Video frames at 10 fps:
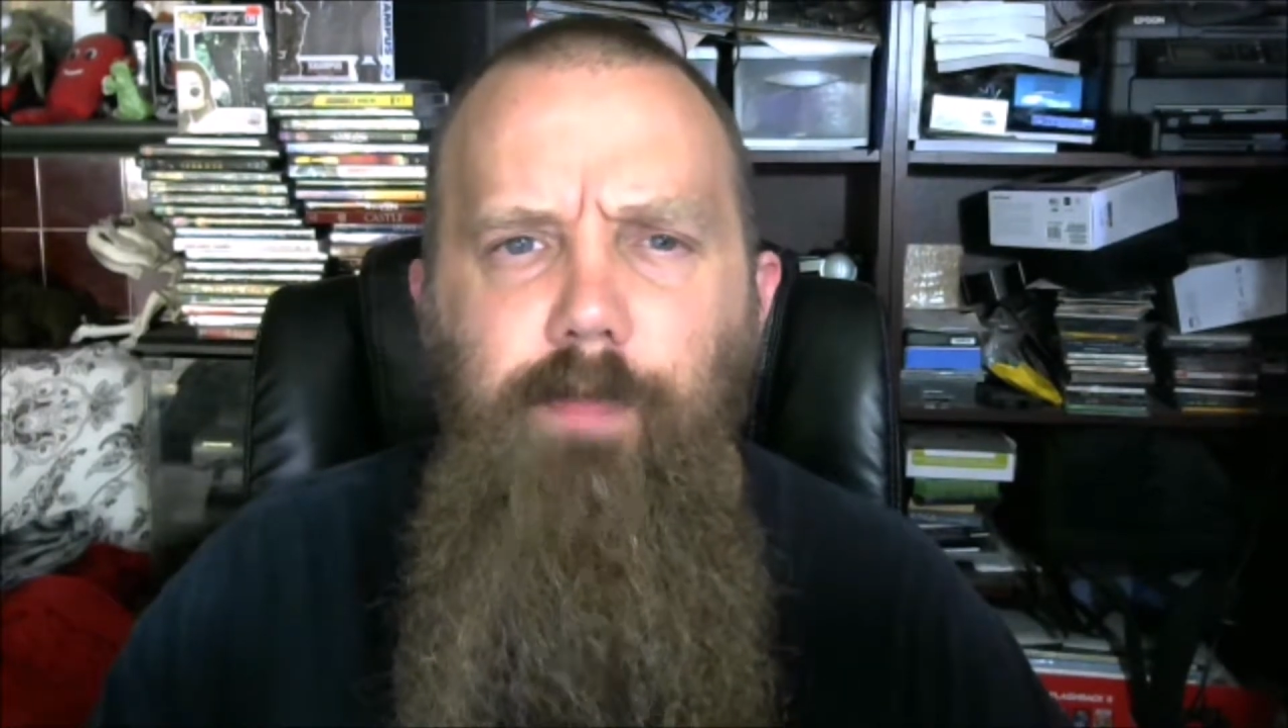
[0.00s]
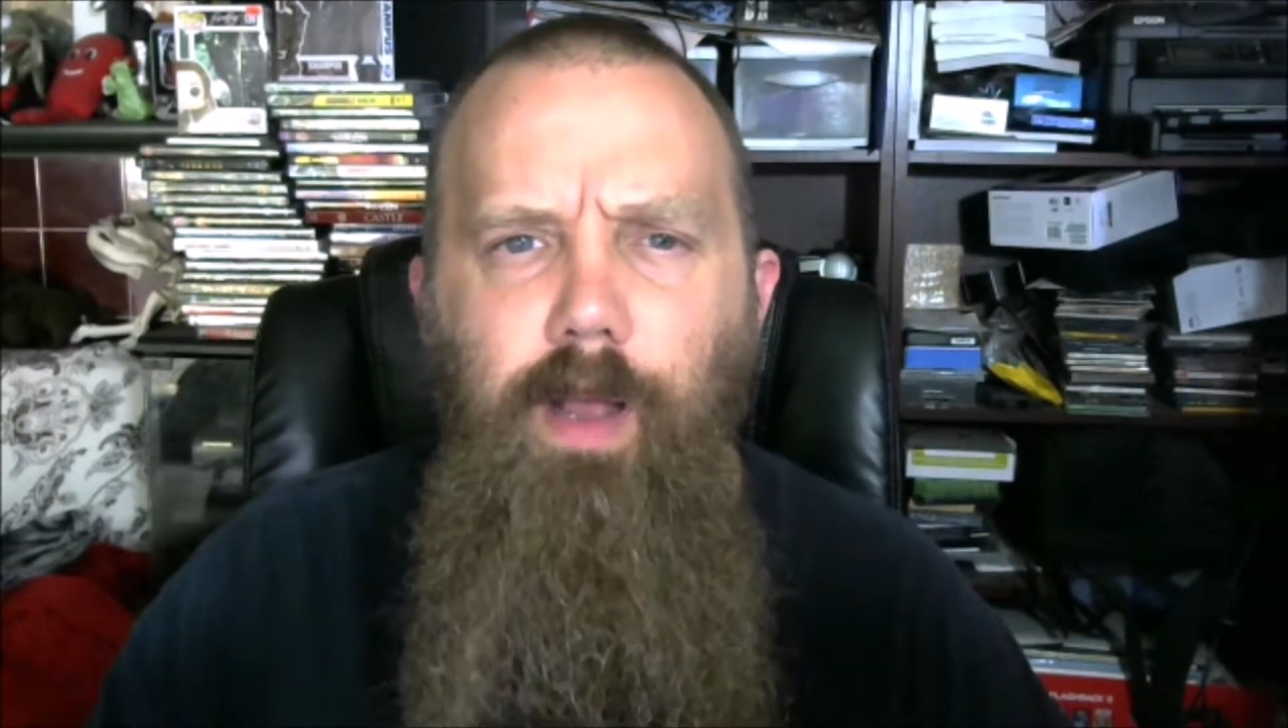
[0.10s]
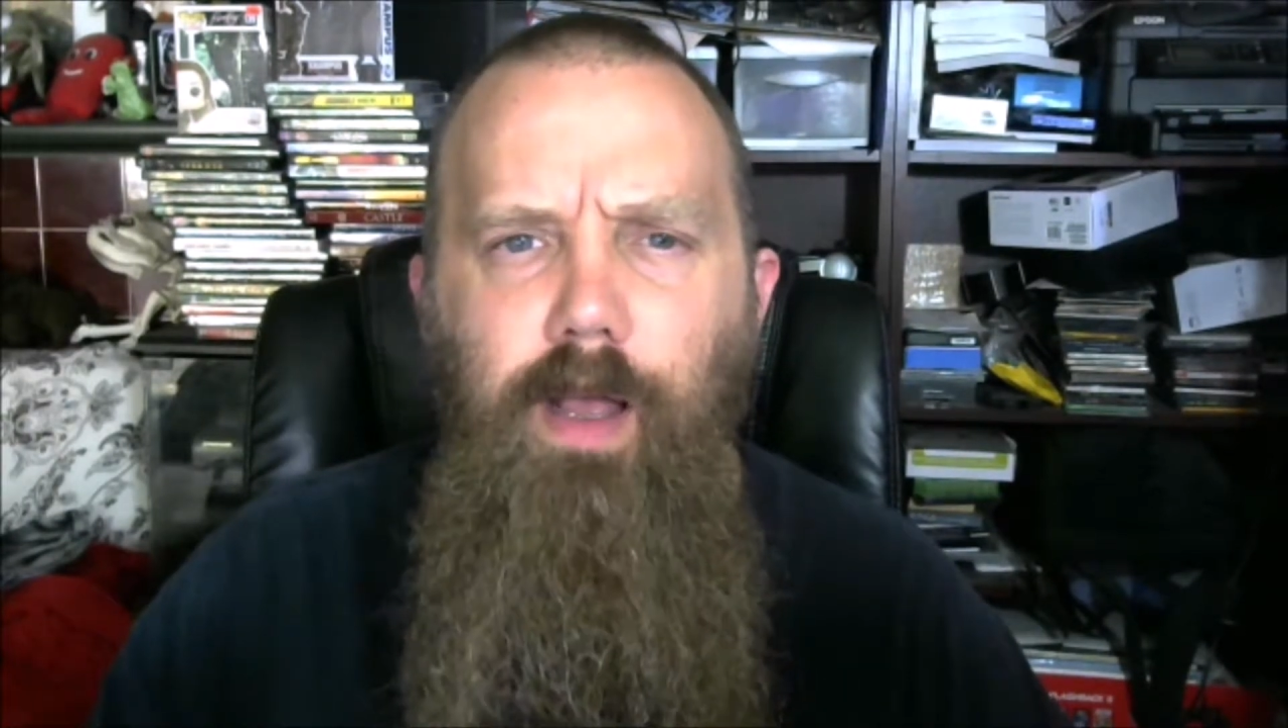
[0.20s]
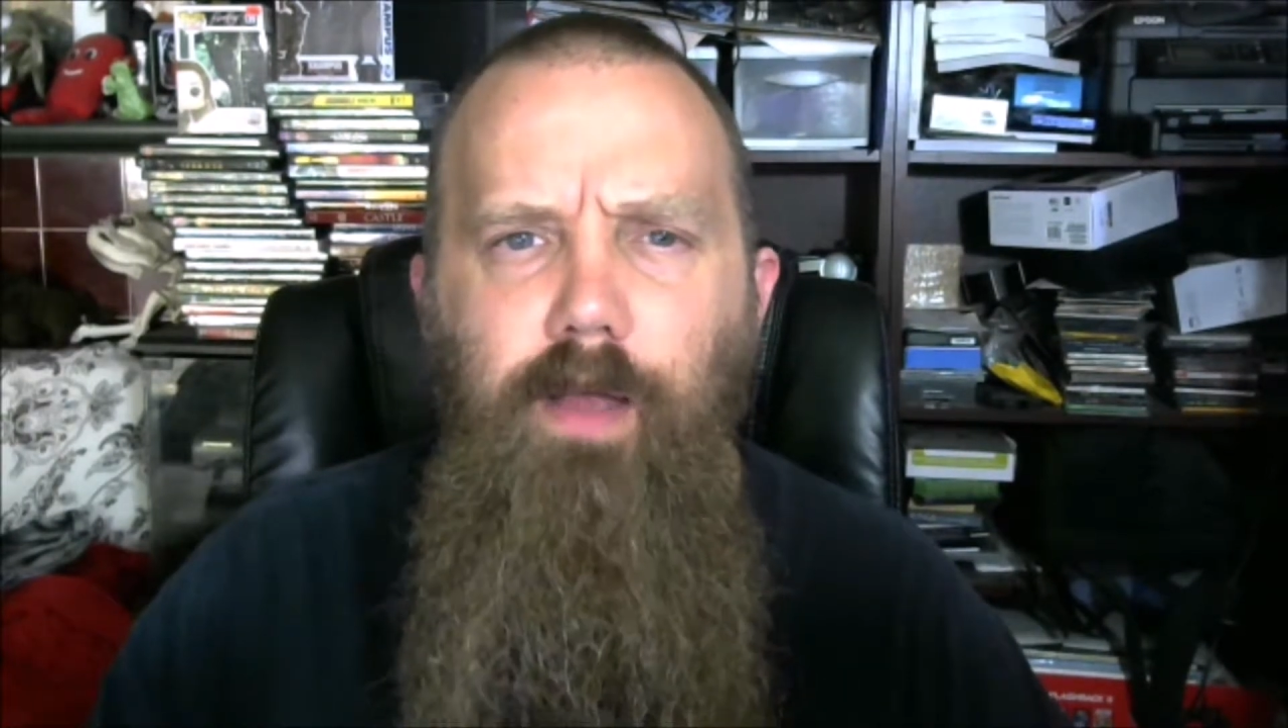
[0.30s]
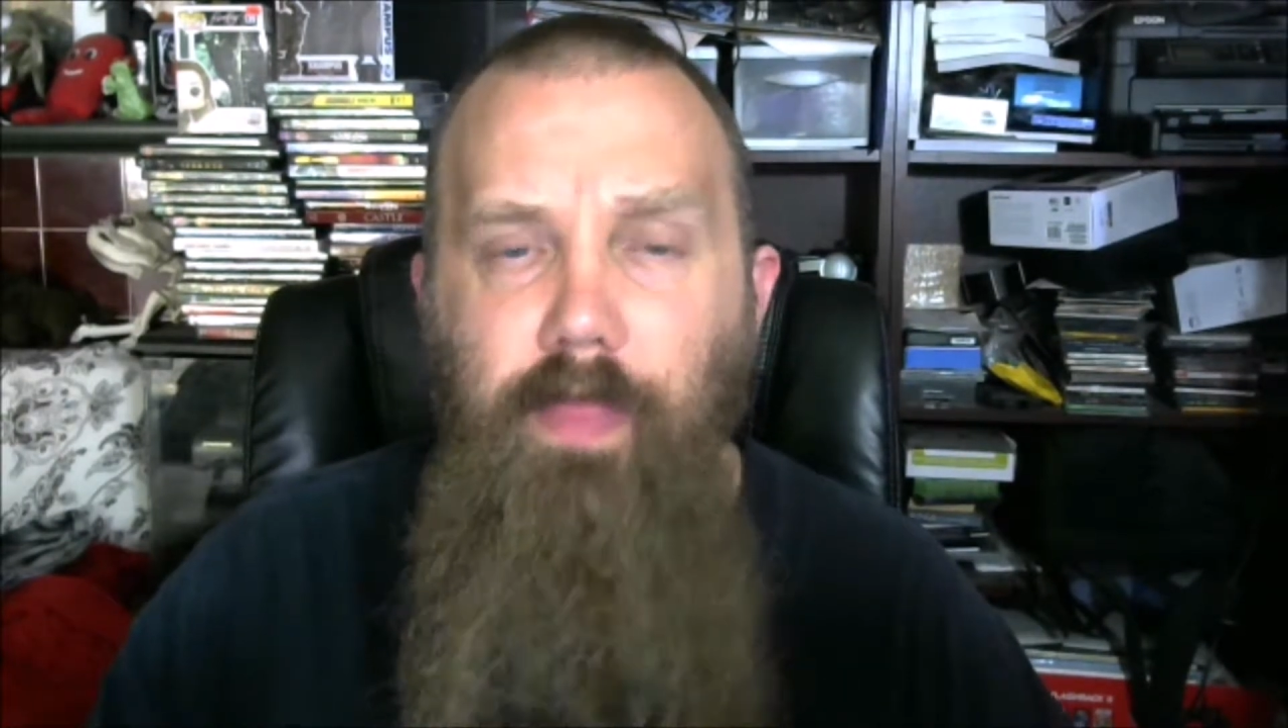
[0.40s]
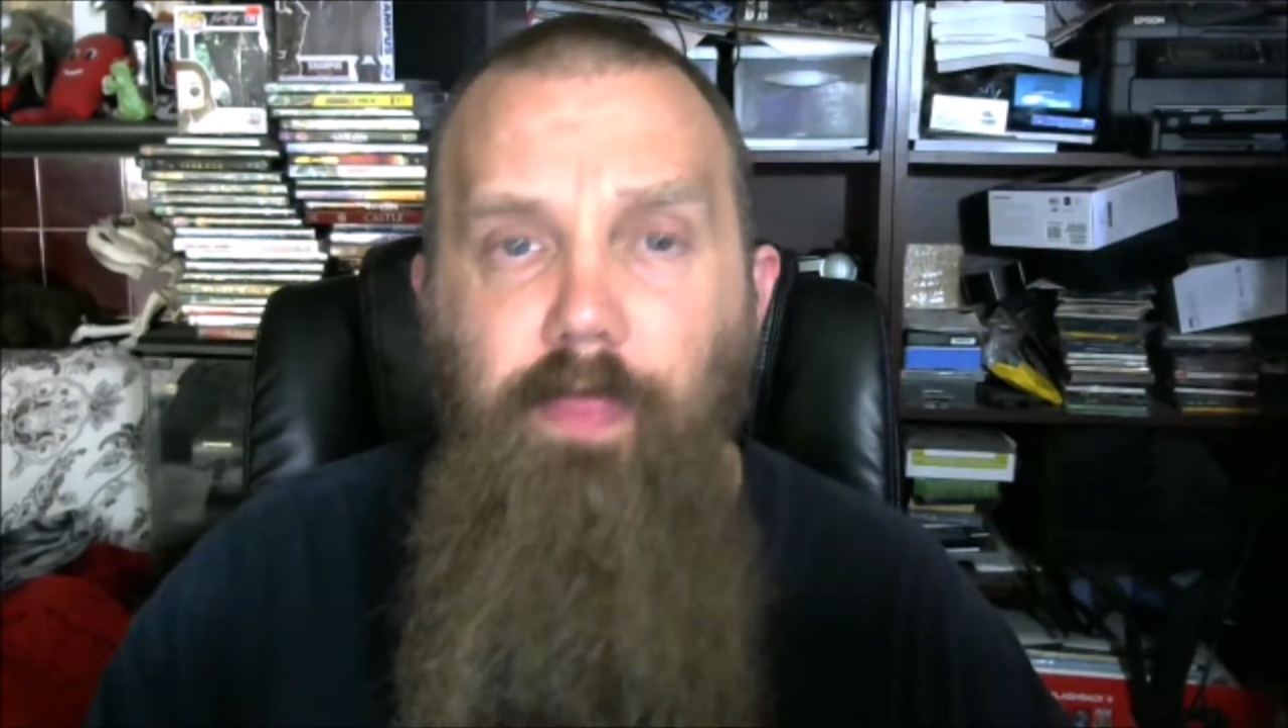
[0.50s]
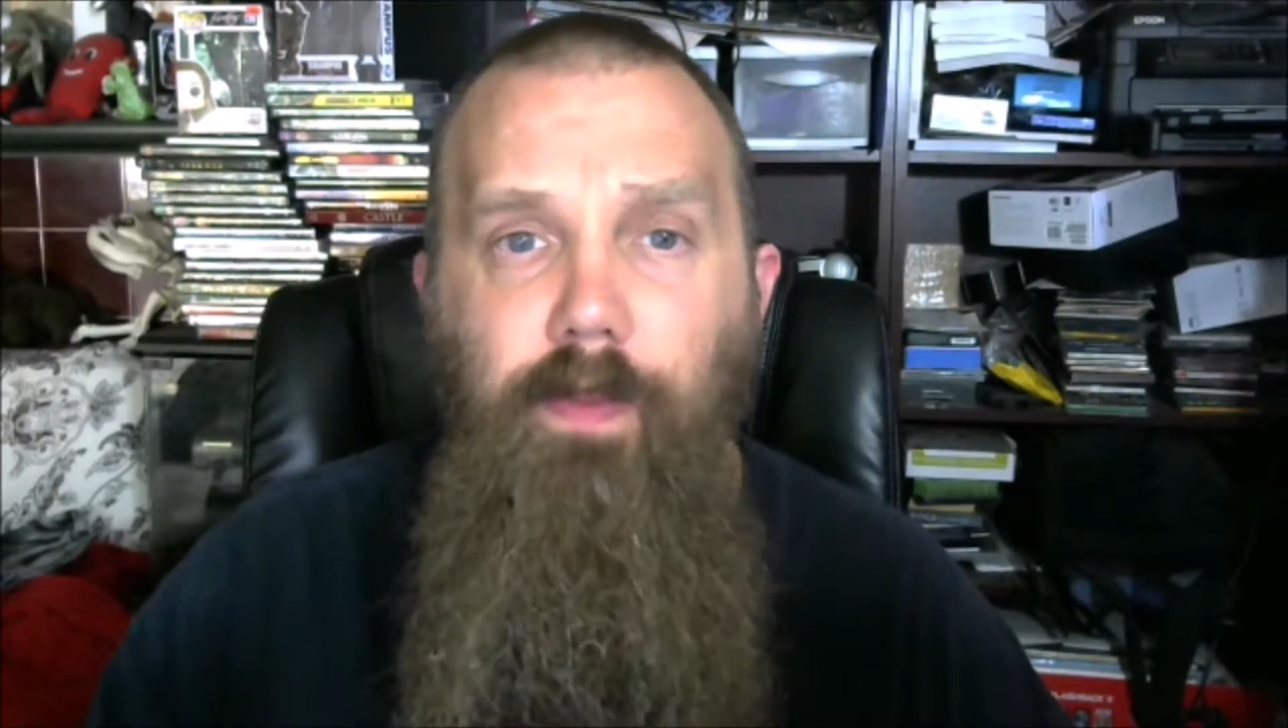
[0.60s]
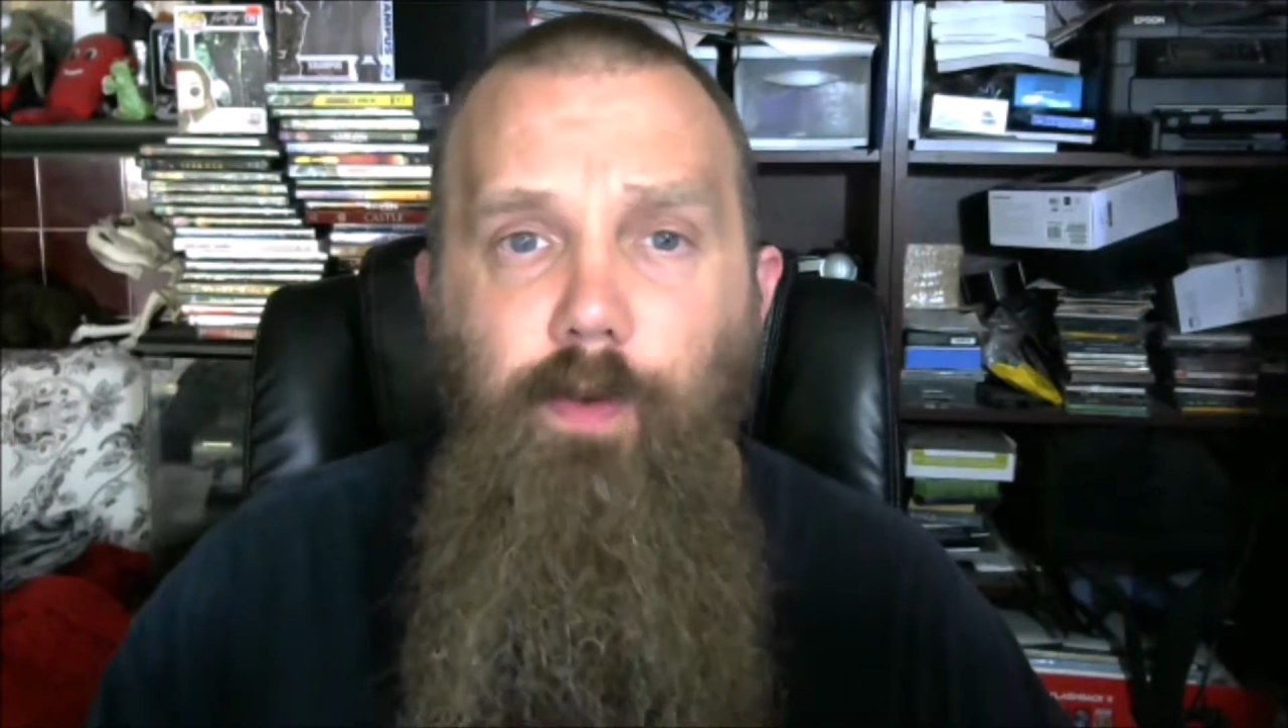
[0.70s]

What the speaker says: than there